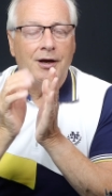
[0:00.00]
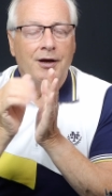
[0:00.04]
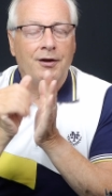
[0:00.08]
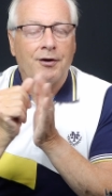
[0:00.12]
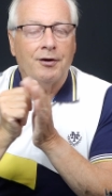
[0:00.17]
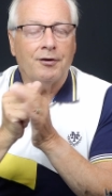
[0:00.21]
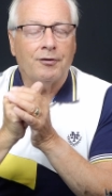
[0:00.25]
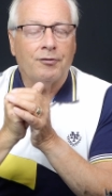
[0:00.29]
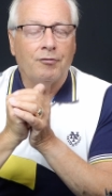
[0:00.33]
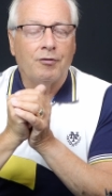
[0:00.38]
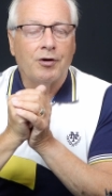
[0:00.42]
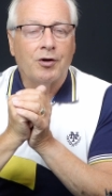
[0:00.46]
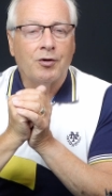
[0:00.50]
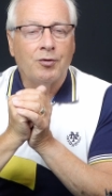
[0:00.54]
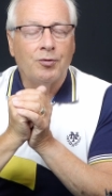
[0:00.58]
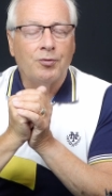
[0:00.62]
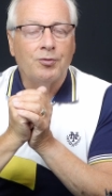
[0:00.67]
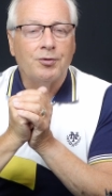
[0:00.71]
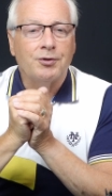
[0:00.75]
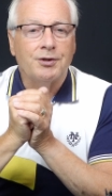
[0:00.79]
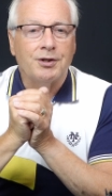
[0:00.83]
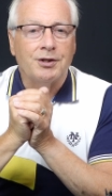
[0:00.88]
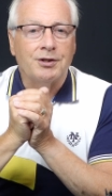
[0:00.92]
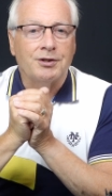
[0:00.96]
and if the
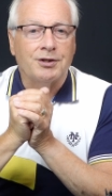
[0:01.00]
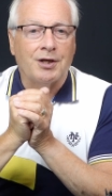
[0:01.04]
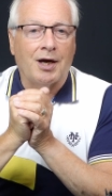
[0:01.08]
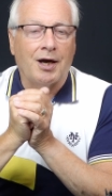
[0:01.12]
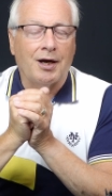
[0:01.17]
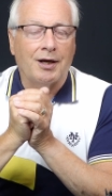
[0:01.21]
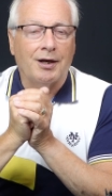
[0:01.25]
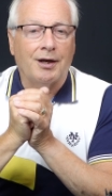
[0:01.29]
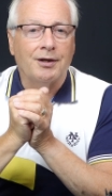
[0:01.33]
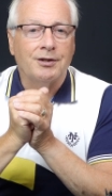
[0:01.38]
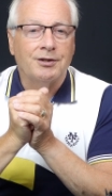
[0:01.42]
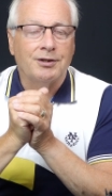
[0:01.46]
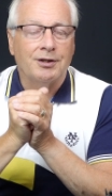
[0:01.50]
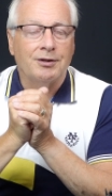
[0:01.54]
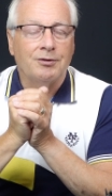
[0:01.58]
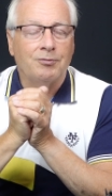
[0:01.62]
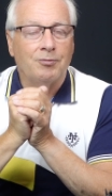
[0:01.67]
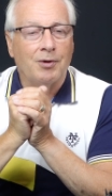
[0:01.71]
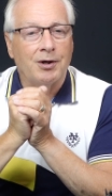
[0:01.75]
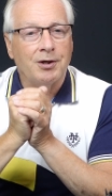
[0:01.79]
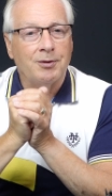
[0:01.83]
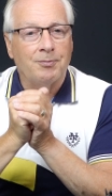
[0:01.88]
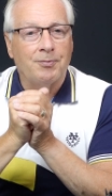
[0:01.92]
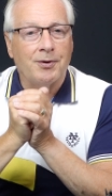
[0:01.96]
record is highlighted
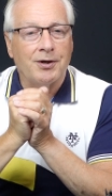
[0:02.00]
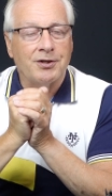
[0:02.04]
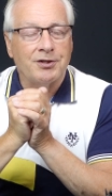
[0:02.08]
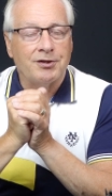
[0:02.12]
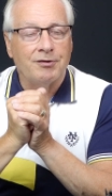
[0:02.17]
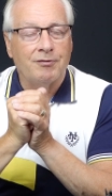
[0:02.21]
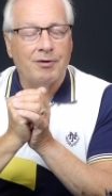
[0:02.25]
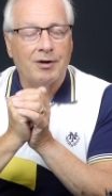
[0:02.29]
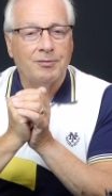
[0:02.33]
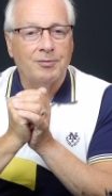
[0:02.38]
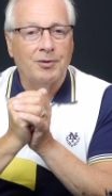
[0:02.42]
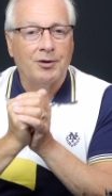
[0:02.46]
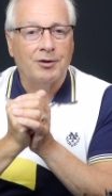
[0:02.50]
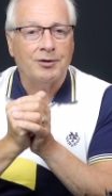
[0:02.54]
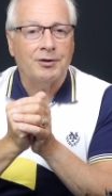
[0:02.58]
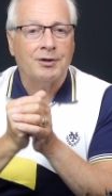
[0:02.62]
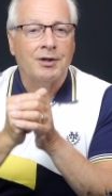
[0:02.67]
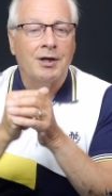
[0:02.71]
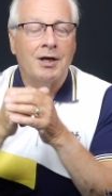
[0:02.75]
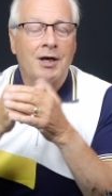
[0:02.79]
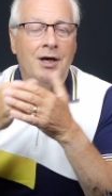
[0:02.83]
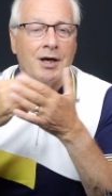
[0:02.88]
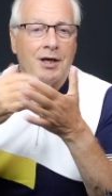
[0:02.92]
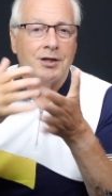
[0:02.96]
when you press the red
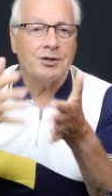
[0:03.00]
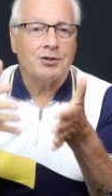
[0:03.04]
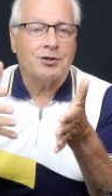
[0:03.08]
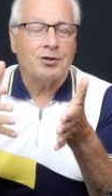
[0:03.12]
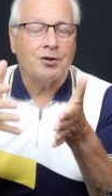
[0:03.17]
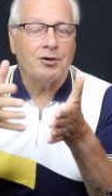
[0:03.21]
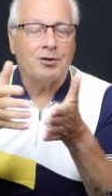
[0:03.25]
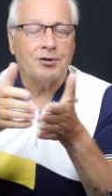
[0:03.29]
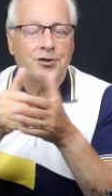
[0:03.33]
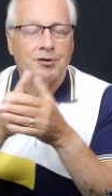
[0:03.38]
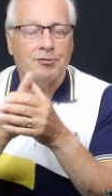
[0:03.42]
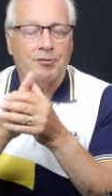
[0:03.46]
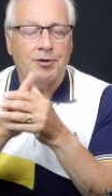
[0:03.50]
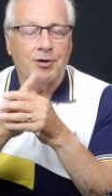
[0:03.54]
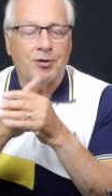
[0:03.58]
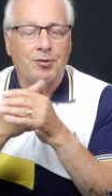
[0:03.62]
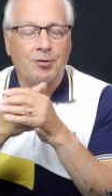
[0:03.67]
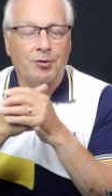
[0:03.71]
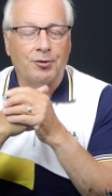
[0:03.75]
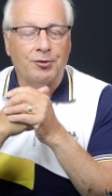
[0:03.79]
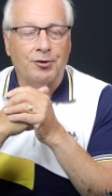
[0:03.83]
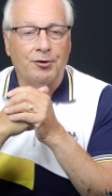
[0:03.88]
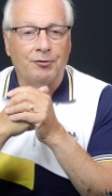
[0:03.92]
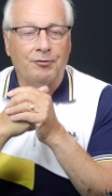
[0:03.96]
button it starts to
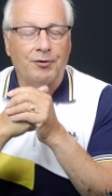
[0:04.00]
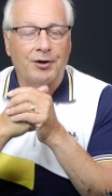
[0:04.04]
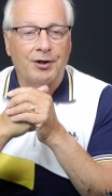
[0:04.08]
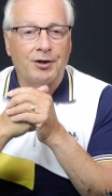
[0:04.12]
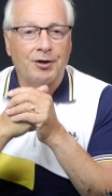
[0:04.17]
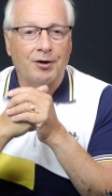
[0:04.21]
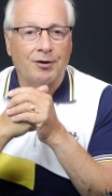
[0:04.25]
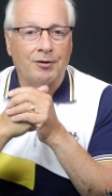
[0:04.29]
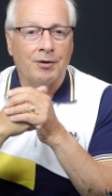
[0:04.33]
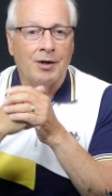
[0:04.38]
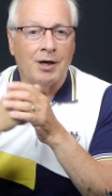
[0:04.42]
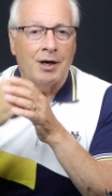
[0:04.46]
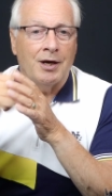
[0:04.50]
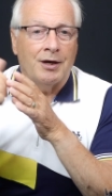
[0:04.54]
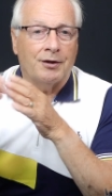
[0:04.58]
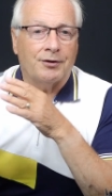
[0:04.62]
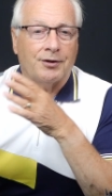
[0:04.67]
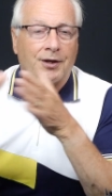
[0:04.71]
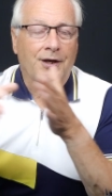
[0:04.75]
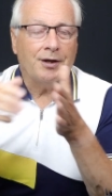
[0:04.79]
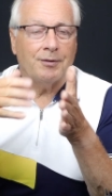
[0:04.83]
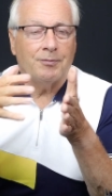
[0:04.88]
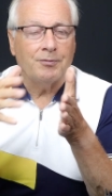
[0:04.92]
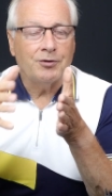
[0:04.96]
record the video
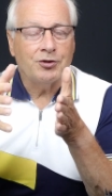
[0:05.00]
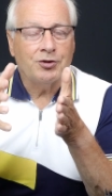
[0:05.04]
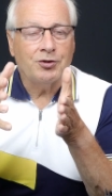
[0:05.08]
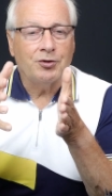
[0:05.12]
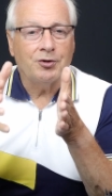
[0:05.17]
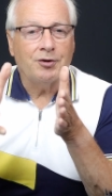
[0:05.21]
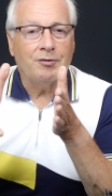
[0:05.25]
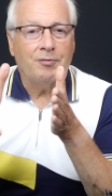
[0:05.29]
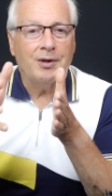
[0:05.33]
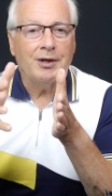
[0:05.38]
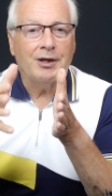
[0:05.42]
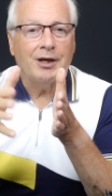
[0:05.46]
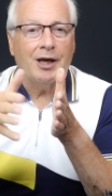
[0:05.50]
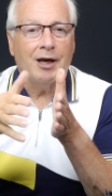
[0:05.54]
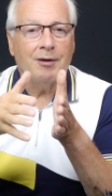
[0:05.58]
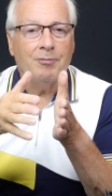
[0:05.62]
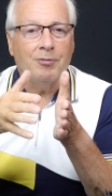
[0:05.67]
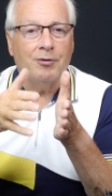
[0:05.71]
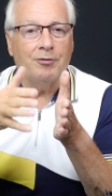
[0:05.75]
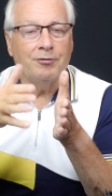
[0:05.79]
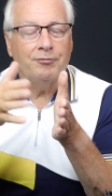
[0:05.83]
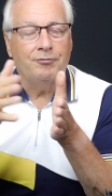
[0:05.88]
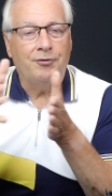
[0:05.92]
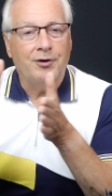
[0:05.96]
that should have been
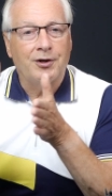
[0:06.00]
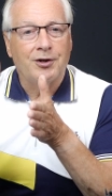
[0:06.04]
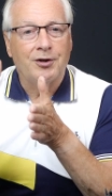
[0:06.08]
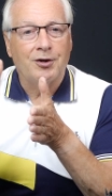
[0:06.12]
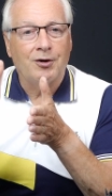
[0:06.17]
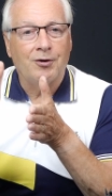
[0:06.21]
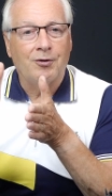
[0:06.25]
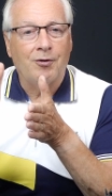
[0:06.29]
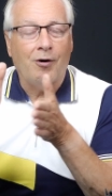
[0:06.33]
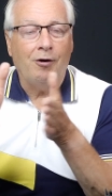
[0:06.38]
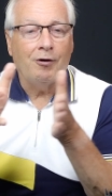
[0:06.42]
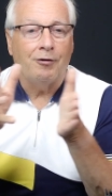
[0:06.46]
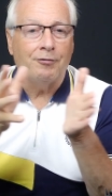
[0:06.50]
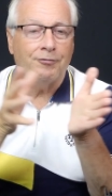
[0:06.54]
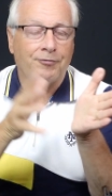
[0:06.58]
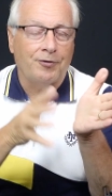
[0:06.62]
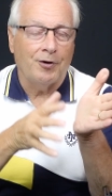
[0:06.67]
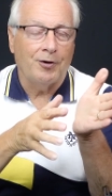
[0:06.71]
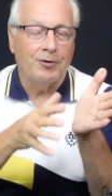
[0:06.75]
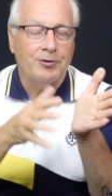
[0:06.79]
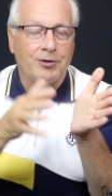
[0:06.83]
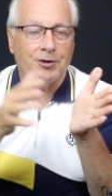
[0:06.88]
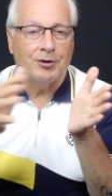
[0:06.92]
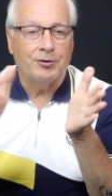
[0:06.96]
labeled video or
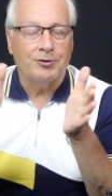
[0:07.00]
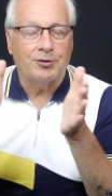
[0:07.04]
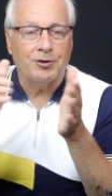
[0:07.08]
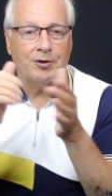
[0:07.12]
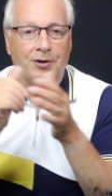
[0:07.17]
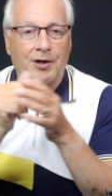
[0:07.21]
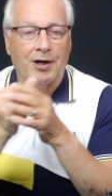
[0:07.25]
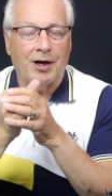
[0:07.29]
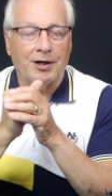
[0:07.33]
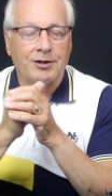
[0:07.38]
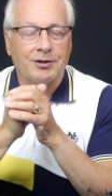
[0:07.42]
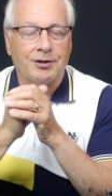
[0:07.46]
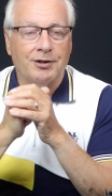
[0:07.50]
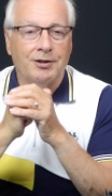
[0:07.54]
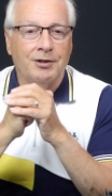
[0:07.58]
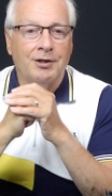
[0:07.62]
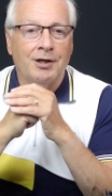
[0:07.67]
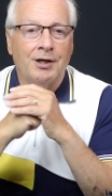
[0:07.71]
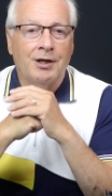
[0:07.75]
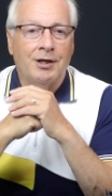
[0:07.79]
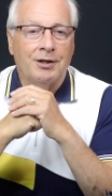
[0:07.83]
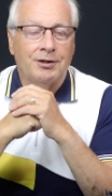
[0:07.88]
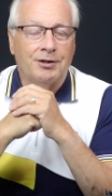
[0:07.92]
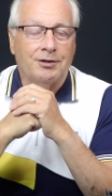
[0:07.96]
photo so you can
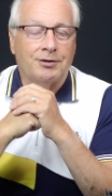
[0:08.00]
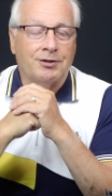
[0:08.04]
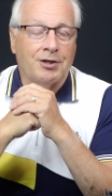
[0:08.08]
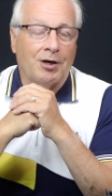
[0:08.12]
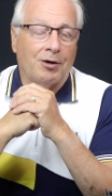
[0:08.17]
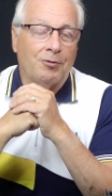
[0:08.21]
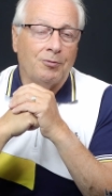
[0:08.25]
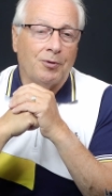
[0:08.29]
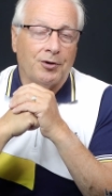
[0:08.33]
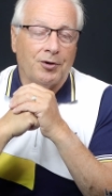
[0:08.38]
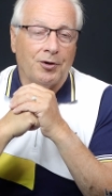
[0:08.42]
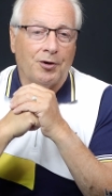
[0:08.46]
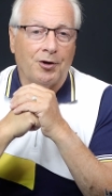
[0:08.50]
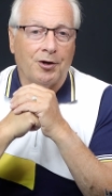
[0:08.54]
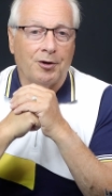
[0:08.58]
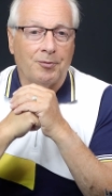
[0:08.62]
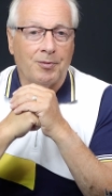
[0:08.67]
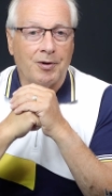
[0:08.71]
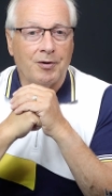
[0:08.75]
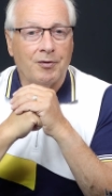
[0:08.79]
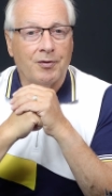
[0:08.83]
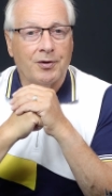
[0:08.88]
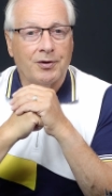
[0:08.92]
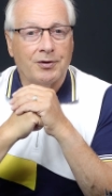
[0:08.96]
actually tell whether you're going
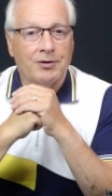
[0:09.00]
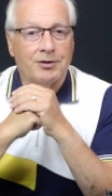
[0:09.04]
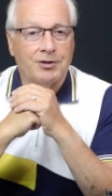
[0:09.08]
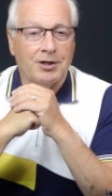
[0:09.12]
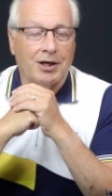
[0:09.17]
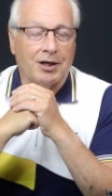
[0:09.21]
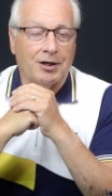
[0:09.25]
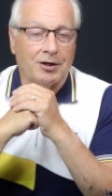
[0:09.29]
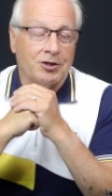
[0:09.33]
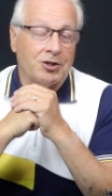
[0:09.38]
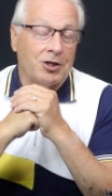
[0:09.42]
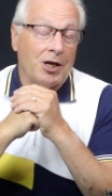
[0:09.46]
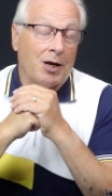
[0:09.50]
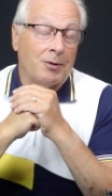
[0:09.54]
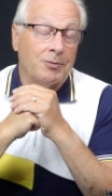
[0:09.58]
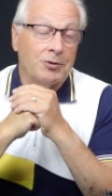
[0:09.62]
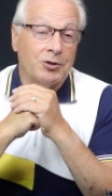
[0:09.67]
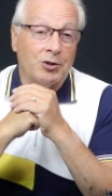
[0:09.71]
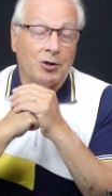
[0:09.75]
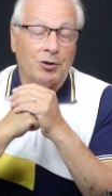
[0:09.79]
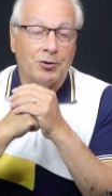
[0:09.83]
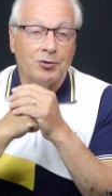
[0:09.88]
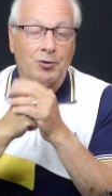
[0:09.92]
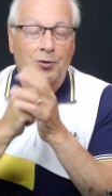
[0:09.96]
to be taking a
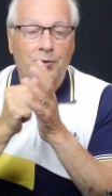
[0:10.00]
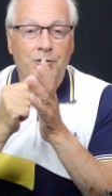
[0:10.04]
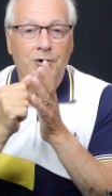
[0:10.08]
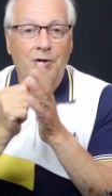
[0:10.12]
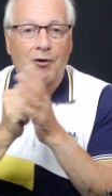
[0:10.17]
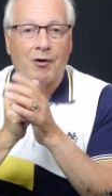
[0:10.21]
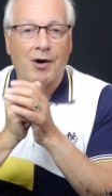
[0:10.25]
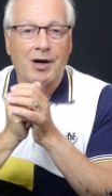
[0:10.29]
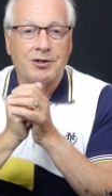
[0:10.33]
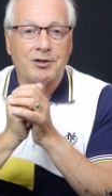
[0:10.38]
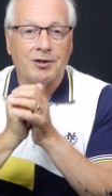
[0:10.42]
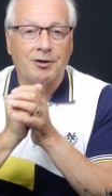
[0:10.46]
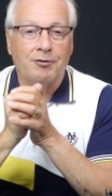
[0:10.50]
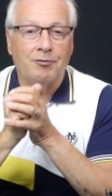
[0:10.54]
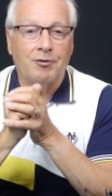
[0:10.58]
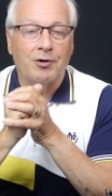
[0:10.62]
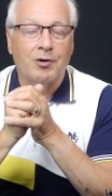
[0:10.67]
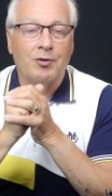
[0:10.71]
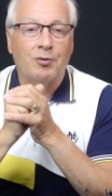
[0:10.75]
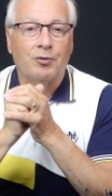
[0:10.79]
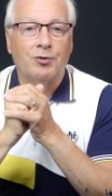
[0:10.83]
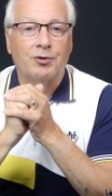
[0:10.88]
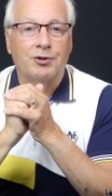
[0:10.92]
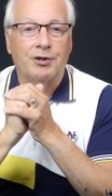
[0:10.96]
snapshot or you're actually
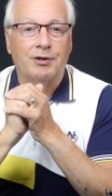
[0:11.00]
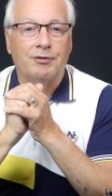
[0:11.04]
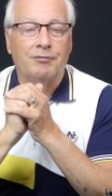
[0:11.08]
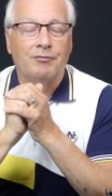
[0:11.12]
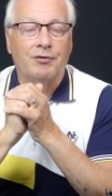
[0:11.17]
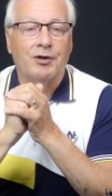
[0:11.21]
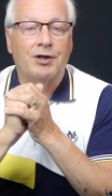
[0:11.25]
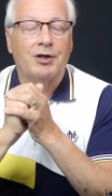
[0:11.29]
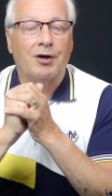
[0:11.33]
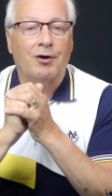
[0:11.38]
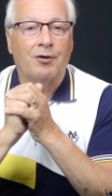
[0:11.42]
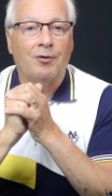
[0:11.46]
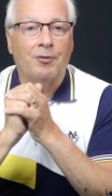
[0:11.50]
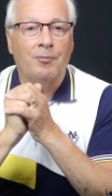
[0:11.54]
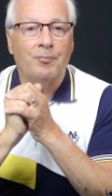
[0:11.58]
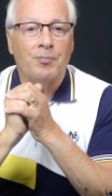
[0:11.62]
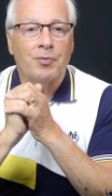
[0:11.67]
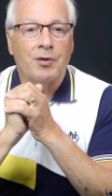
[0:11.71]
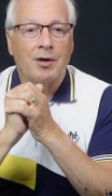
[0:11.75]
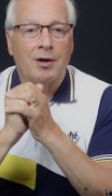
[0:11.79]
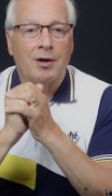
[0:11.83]
recording video